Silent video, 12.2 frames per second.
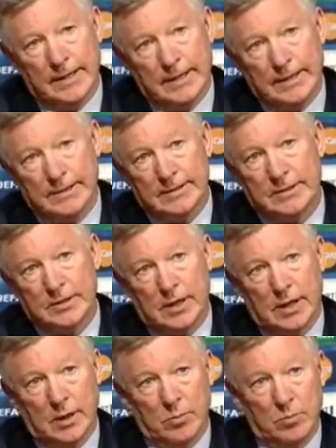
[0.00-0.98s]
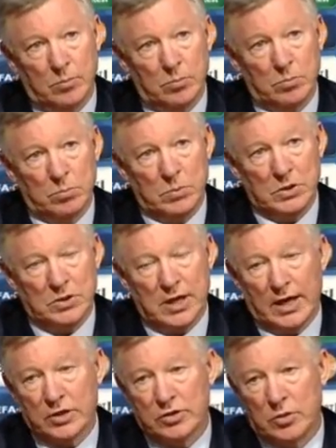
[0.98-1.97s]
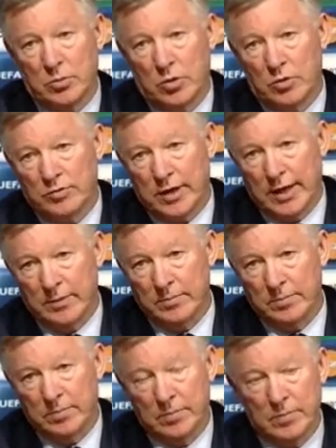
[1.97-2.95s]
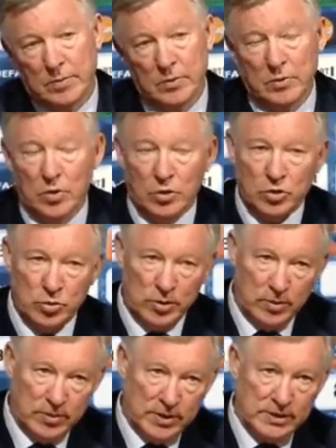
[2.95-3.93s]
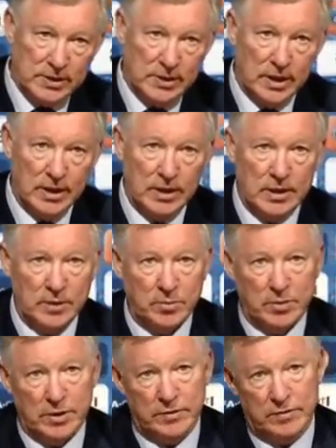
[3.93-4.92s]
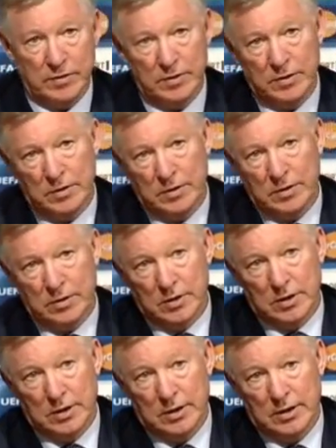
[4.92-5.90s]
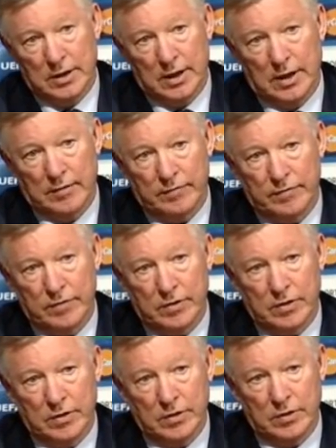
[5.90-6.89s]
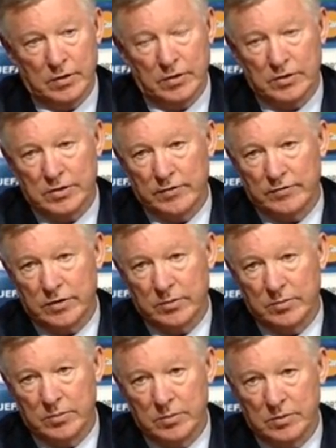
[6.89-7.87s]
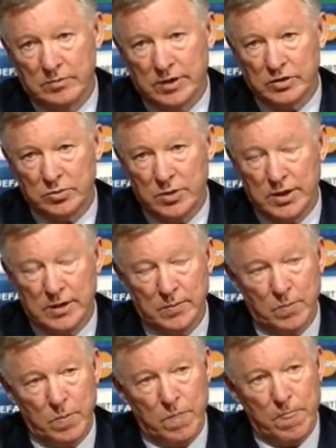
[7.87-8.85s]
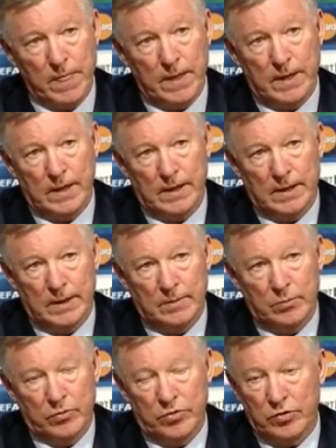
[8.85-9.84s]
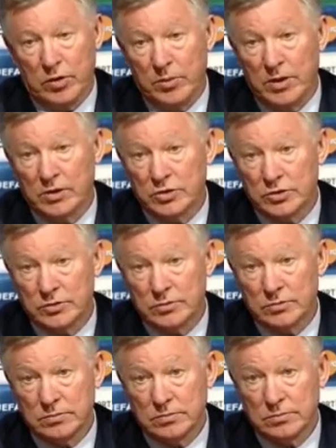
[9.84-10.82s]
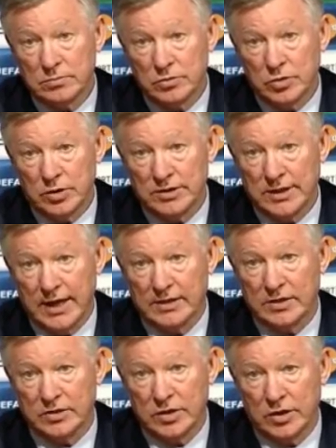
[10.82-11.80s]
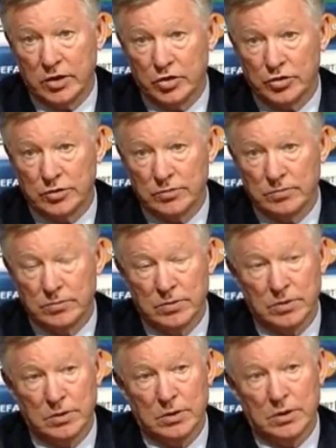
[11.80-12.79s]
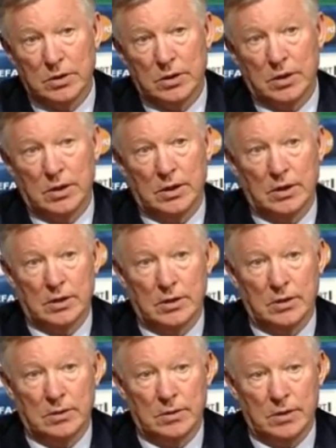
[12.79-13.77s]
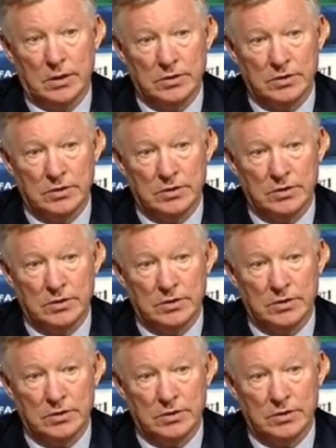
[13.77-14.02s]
it's catching up all the time. I mean, we've got 20 minutes tonight. He played a half in the reserve team last week with 3 weeks to assess the situation. I